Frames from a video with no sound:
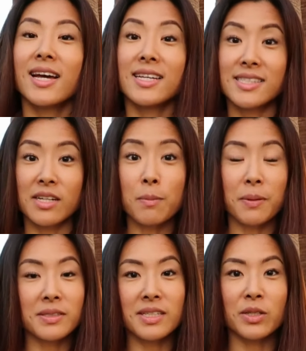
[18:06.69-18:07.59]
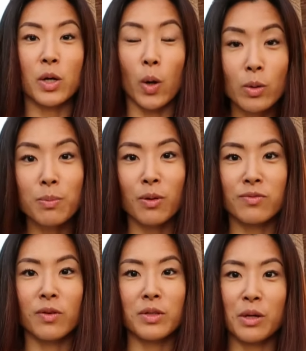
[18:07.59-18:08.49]
consider building your own
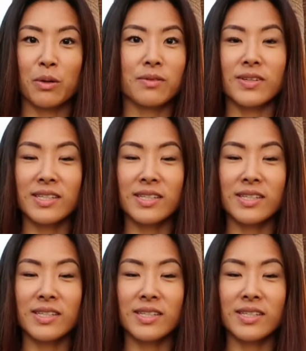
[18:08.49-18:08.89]
portfolio of